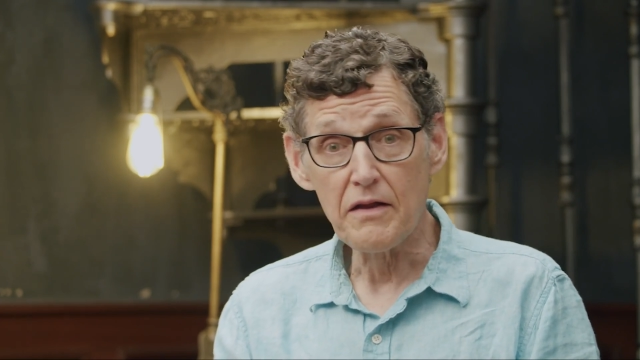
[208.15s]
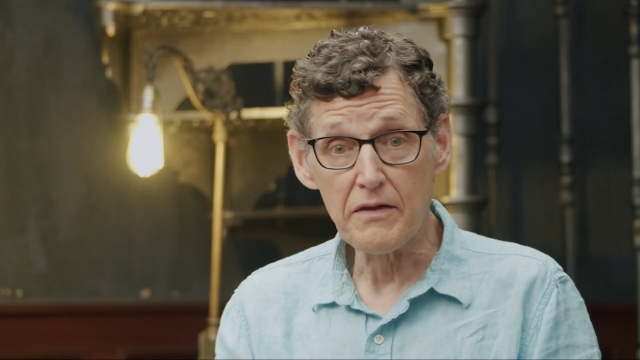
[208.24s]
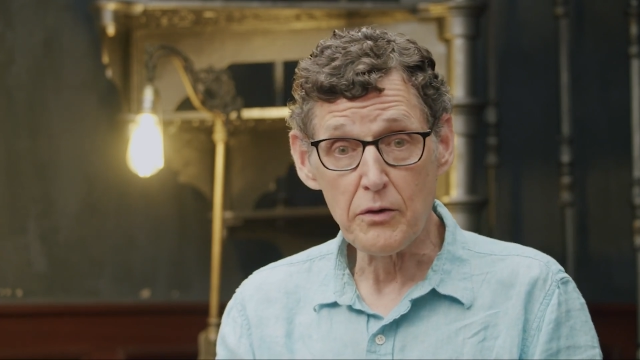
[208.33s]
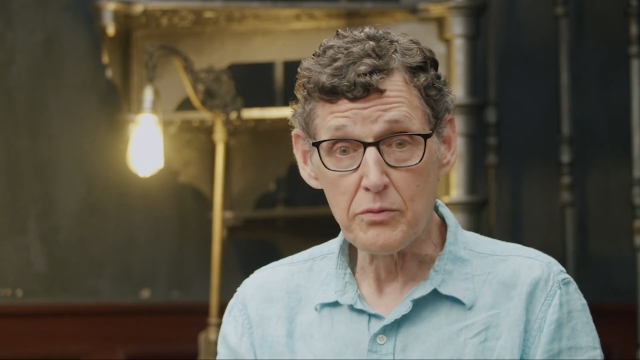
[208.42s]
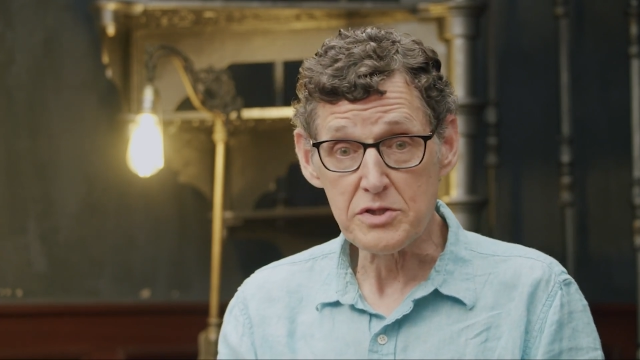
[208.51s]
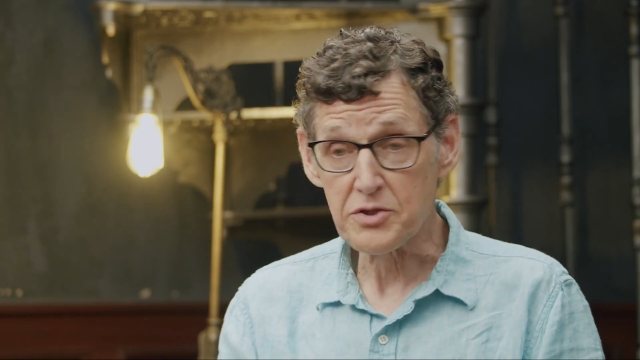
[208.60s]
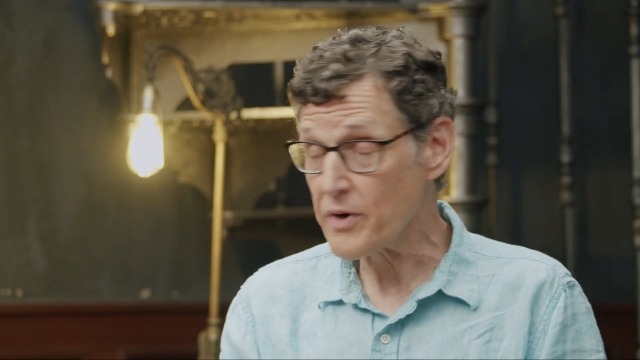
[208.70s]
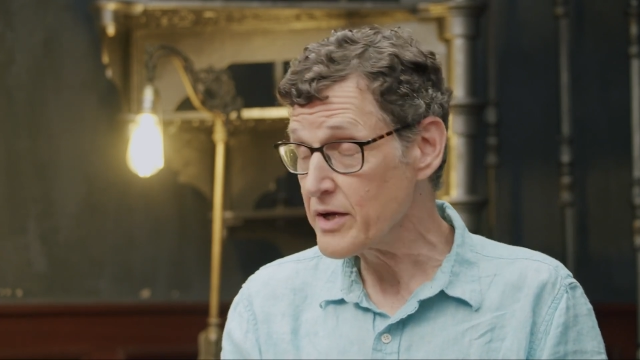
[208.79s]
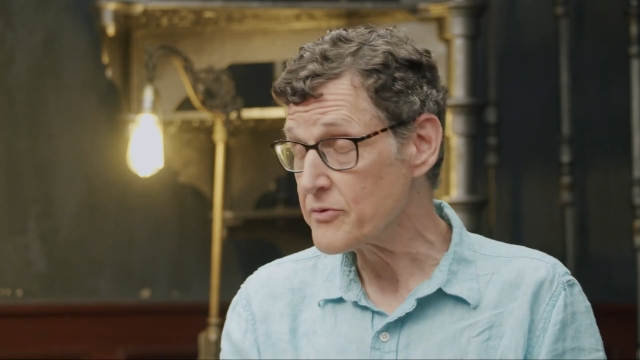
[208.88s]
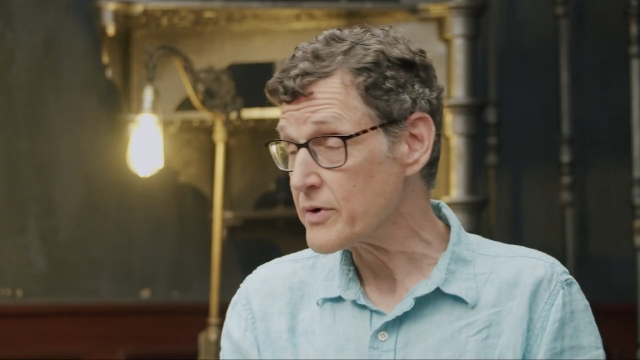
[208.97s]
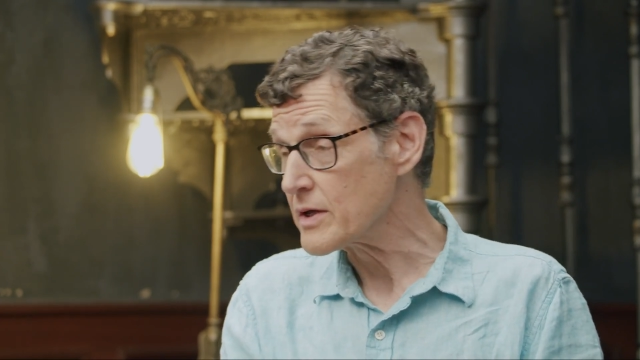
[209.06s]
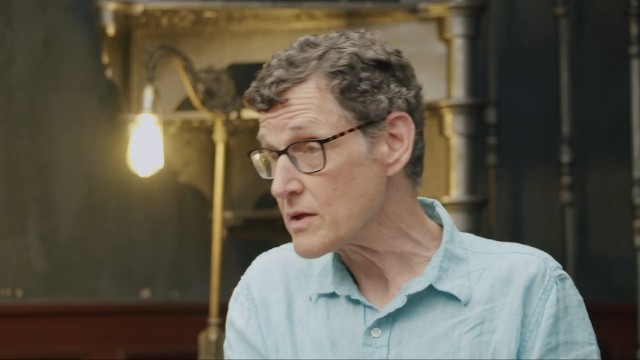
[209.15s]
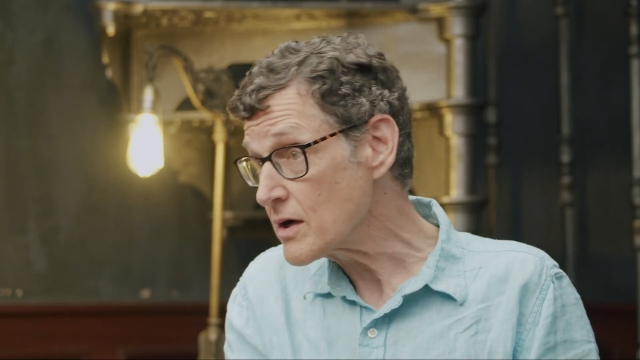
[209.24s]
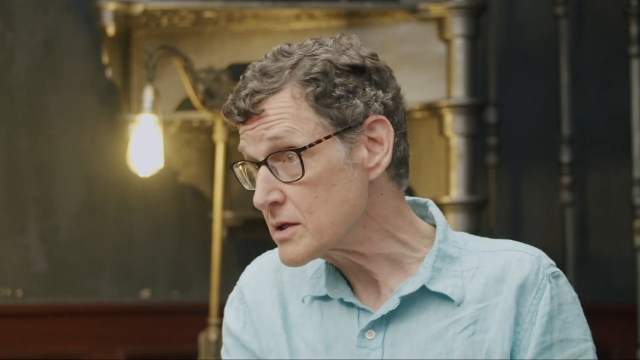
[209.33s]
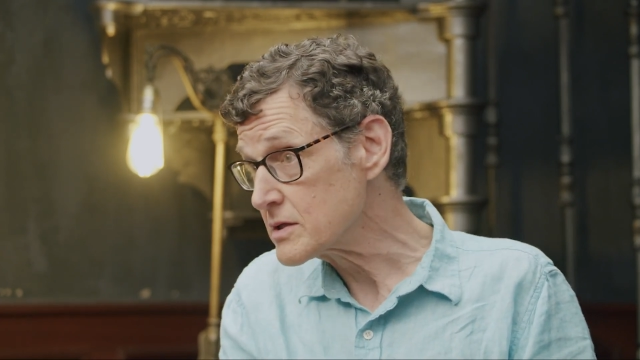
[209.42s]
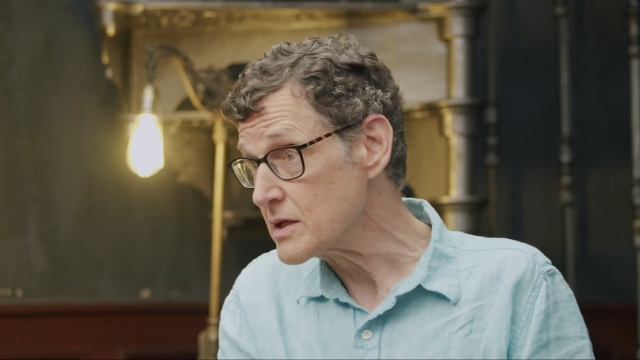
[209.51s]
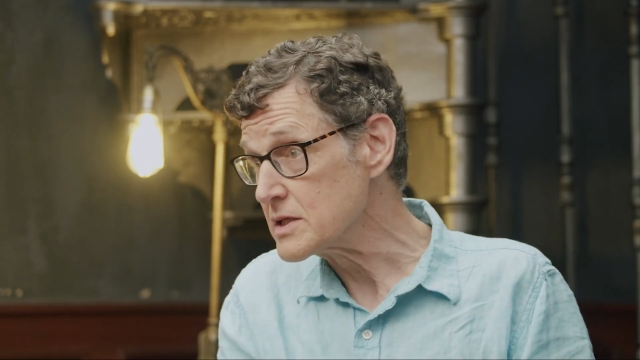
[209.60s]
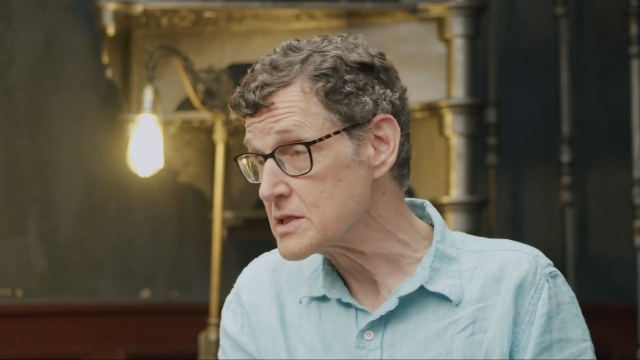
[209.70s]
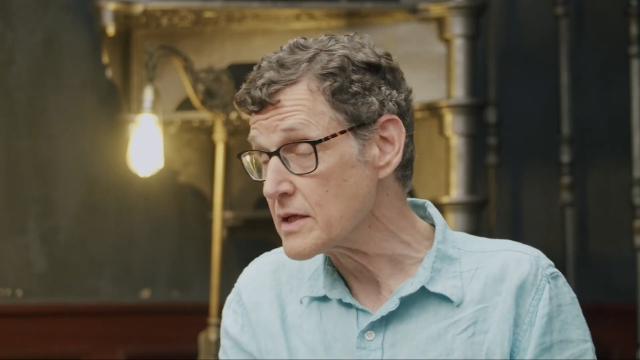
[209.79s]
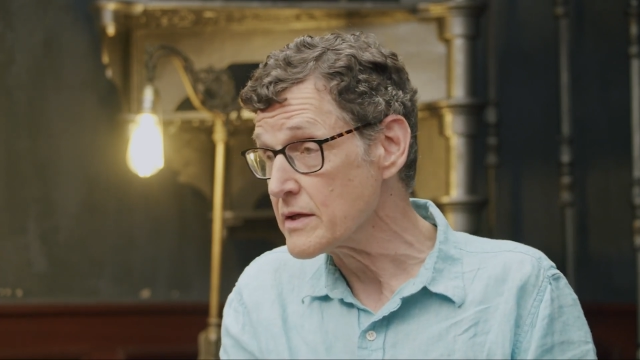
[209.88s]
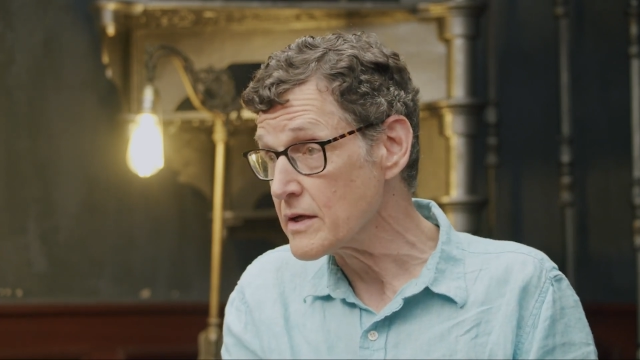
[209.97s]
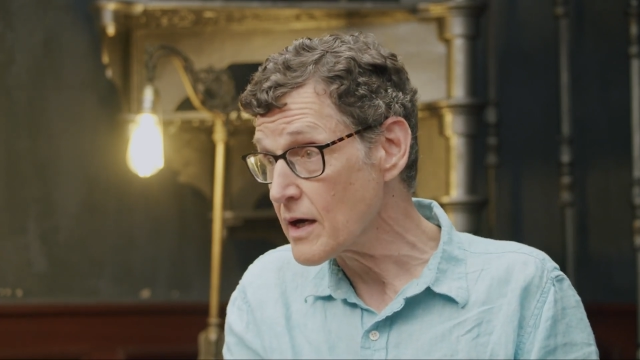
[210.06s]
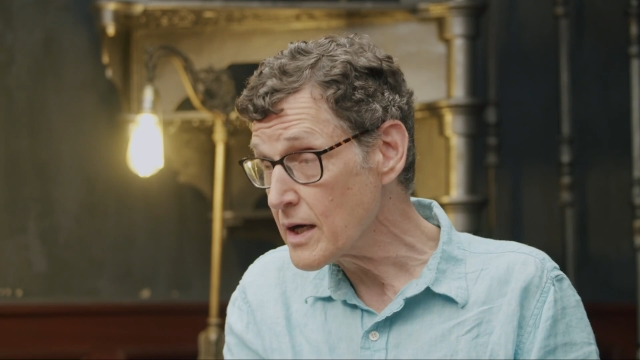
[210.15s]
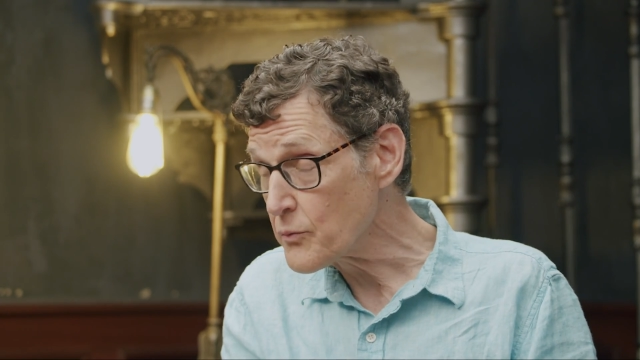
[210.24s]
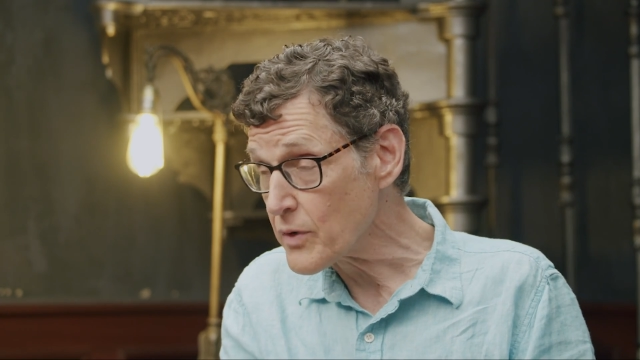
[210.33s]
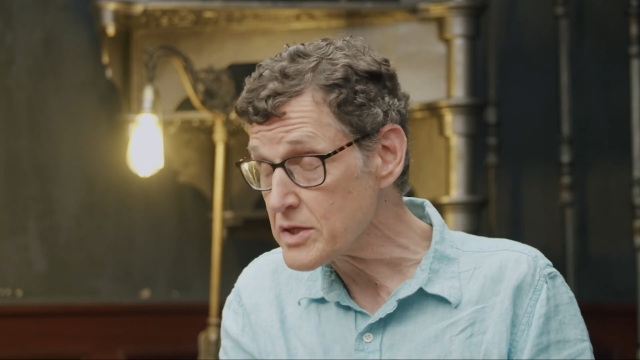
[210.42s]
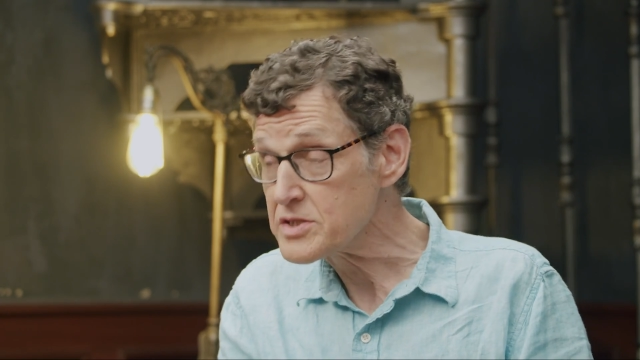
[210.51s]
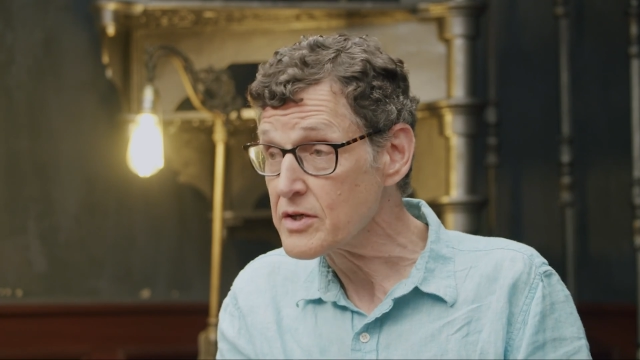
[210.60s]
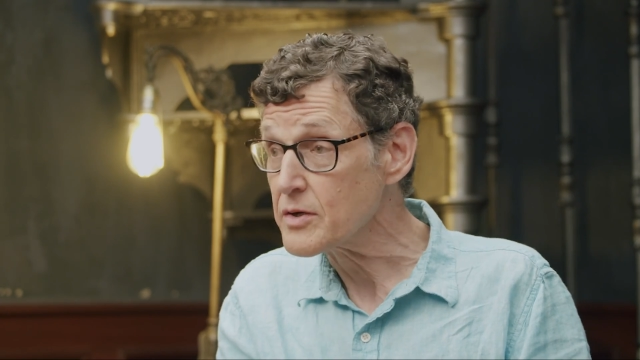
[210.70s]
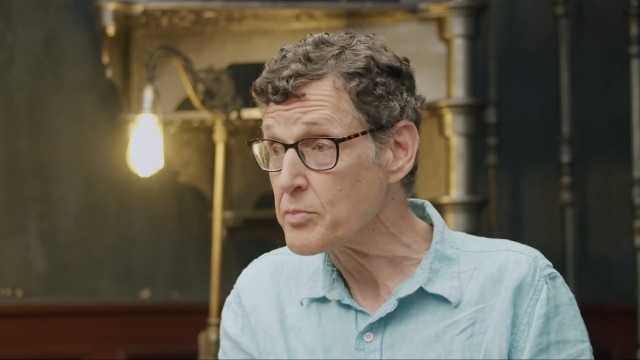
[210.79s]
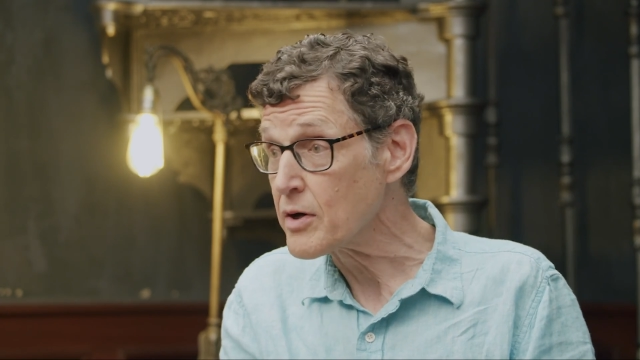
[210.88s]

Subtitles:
There was great reluctance in the non-Western